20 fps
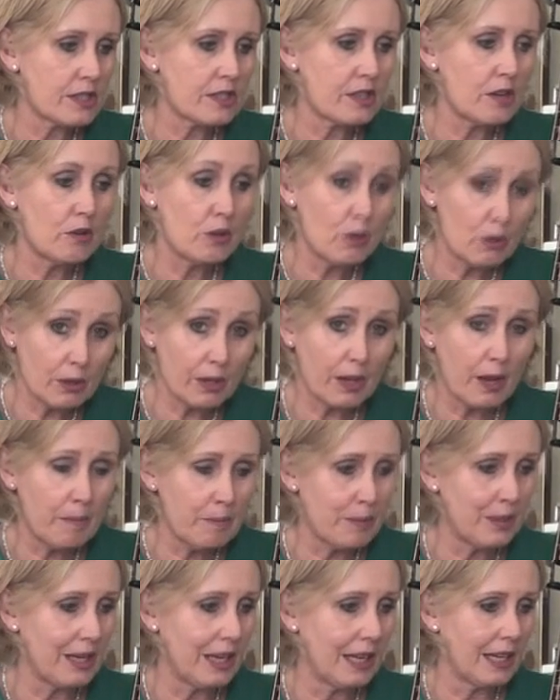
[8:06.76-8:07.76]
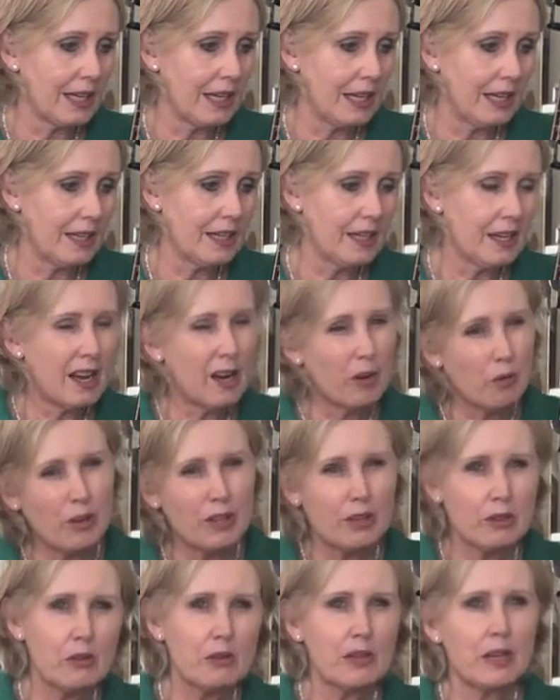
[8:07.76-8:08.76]
So you're accompanying here. Well,
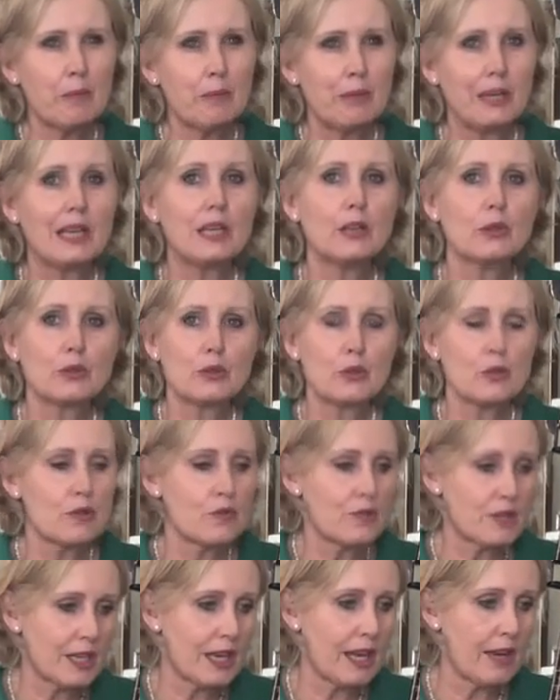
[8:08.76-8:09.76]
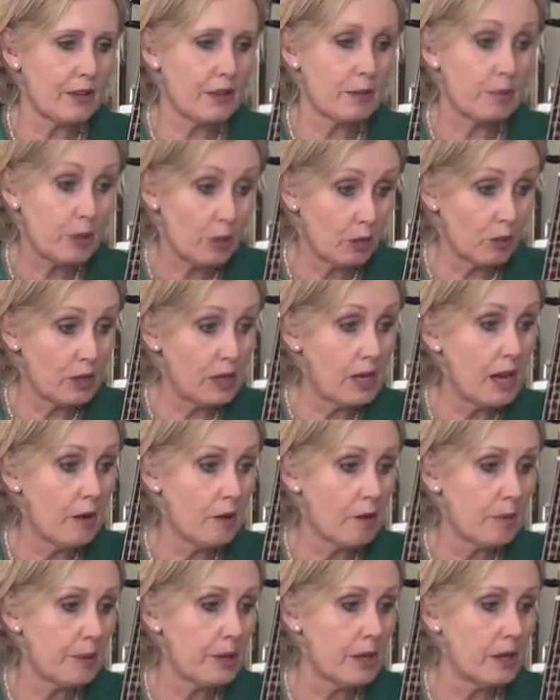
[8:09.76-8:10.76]
you're not accompanying, you're sort of together, but you're the
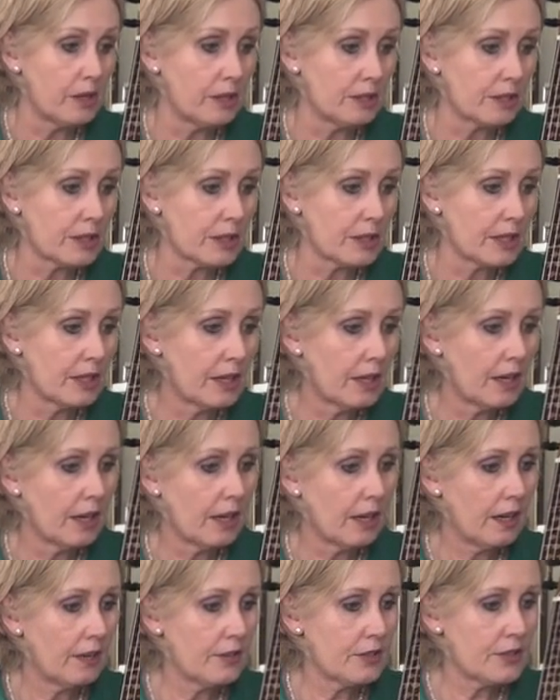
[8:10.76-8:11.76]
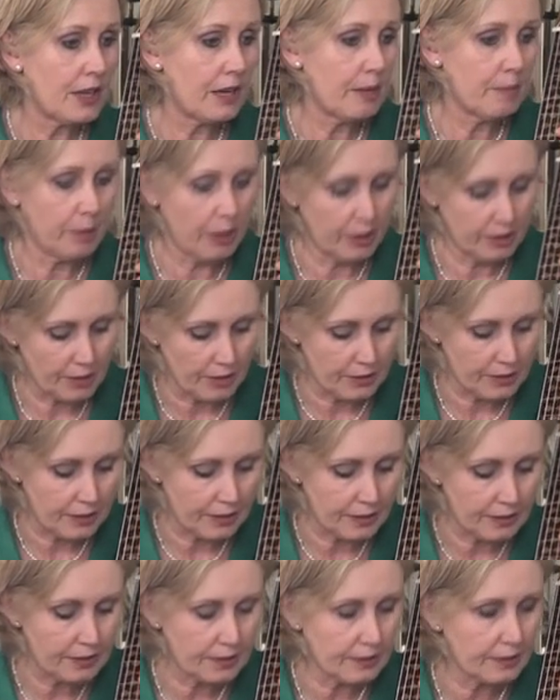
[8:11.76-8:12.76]
lower part. The second part does
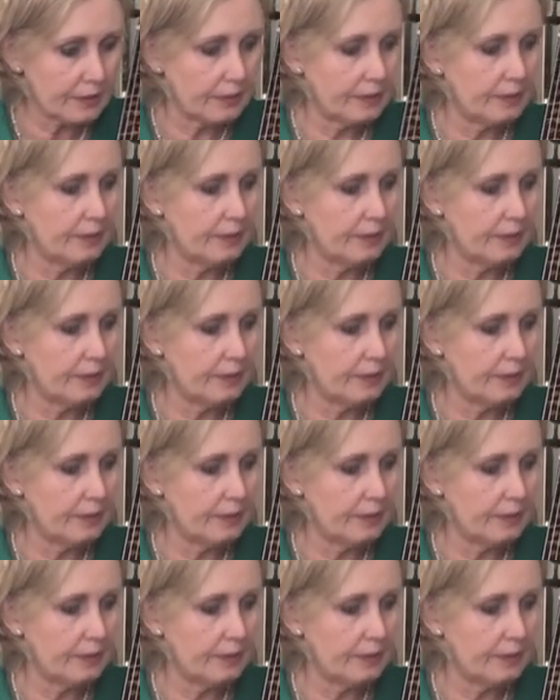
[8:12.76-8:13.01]
this.